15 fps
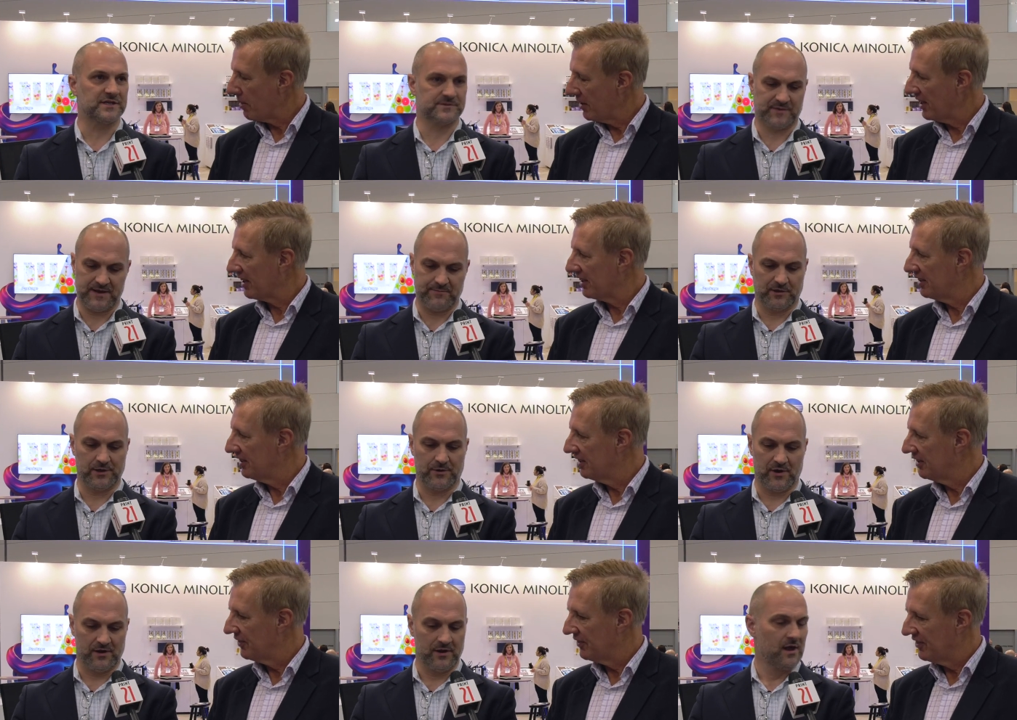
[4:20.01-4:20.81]
Speaker 1: It's people
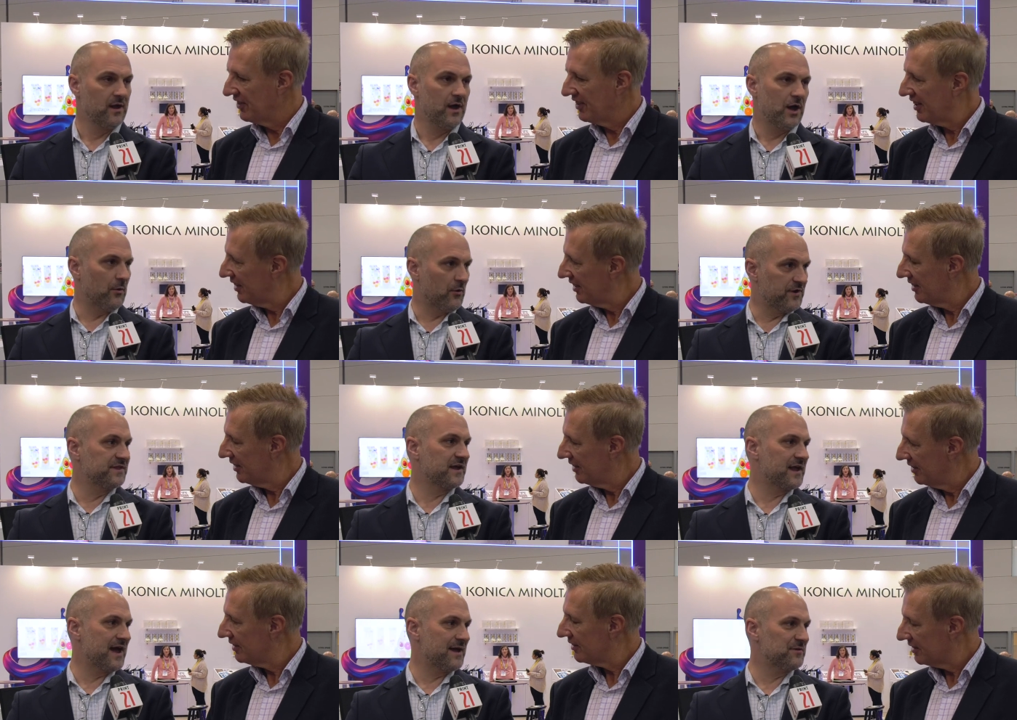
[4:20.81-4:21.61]
who are who are in
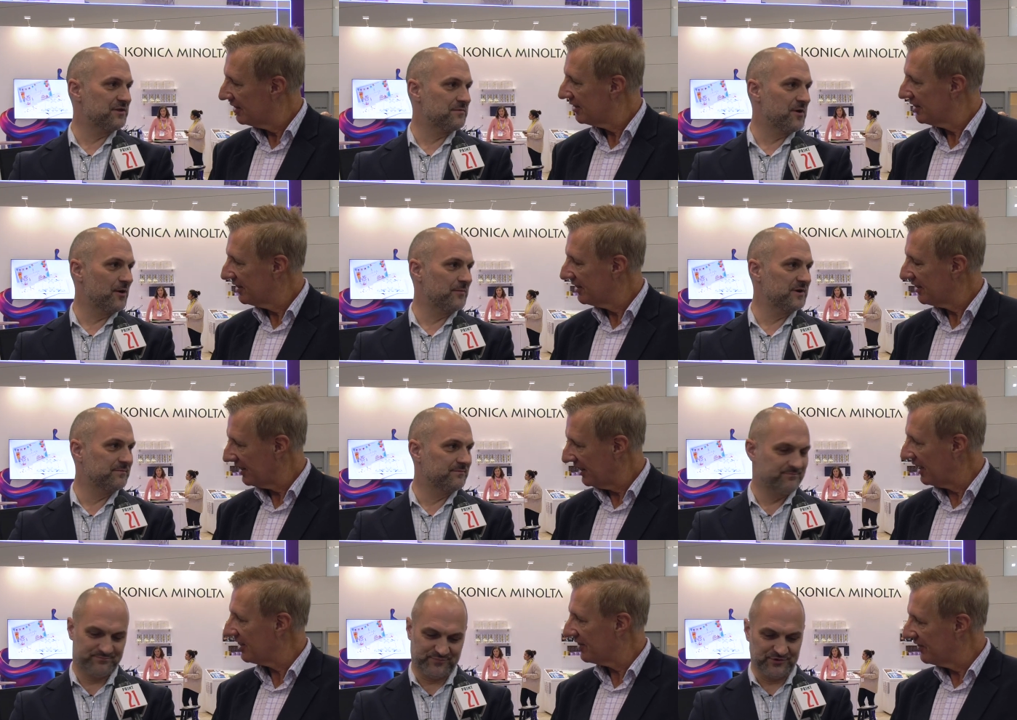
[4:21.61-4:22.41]
the game at the moment
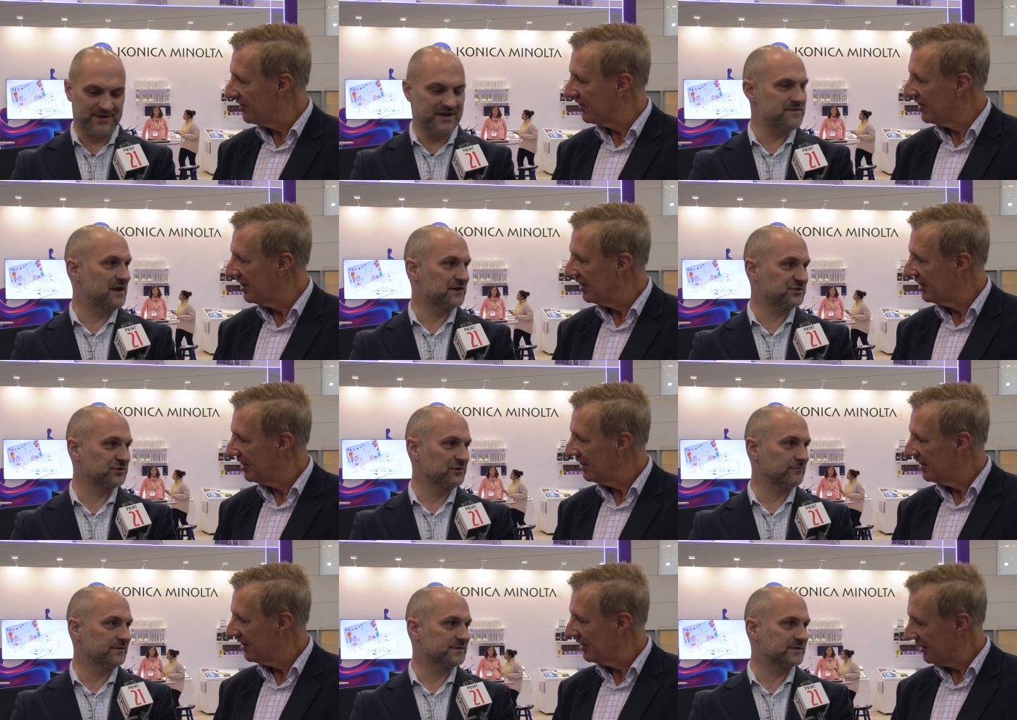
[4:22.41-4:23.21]
but need that
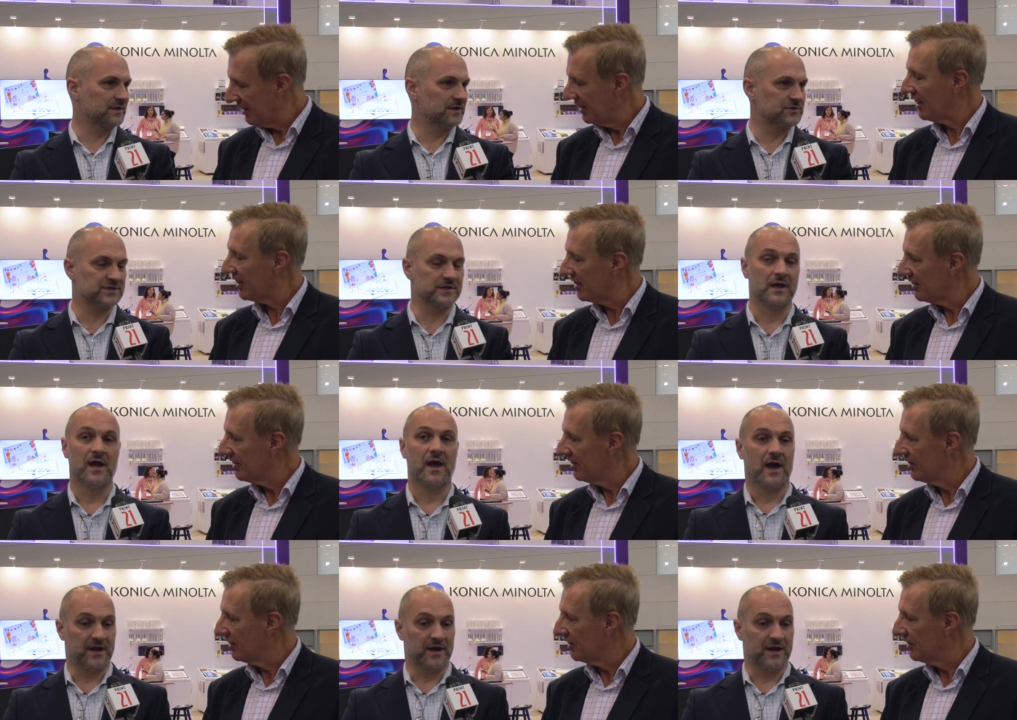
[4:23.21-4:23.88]
short run solution,